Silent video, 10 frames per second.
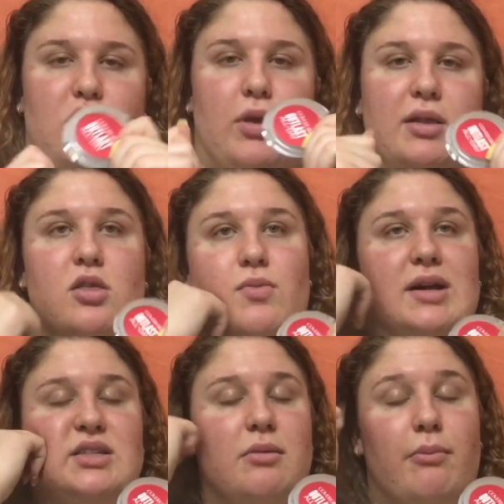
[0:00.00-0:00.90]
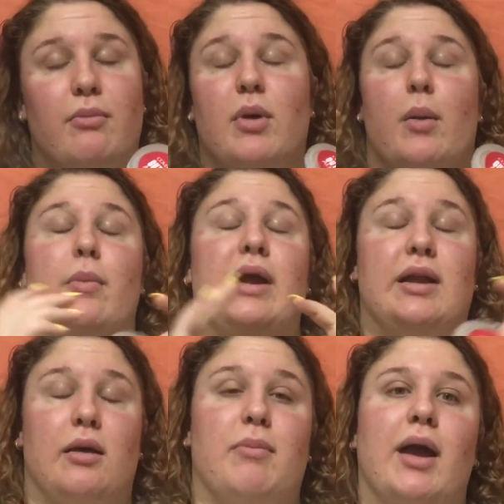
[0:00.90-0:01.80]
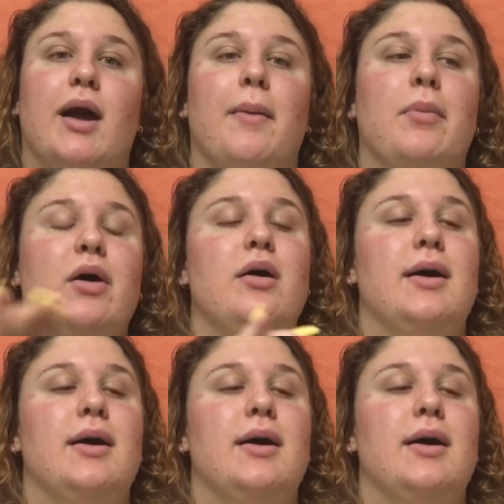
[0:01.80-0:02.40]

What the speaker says: the rest of my remaining makeup.